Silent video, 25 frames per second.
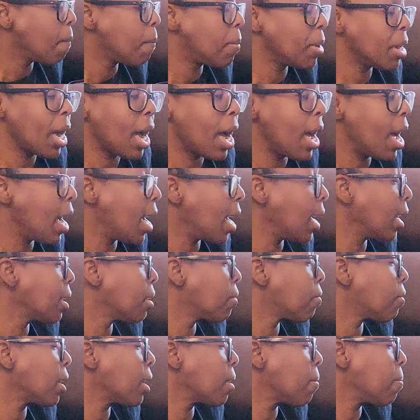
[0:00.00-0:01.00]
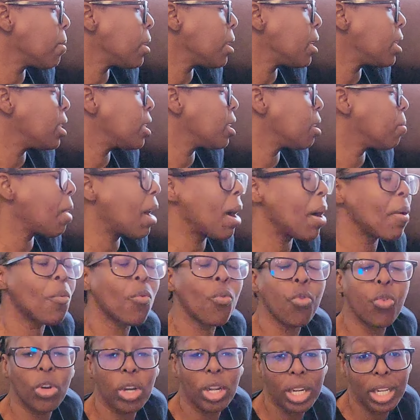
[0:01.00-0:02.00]
But I highly recommend them. I
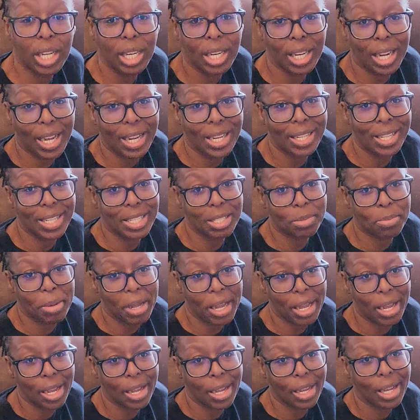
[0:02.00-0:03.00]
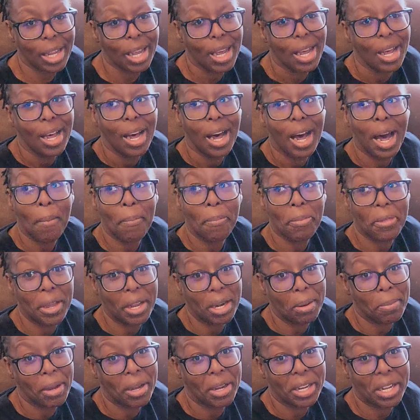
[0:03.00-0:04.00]
really like this bag. I'm
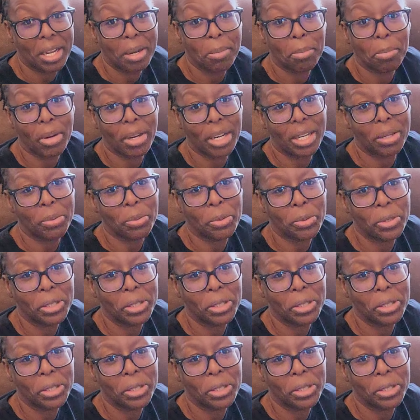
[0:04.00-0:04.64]
thinking about getting Brandon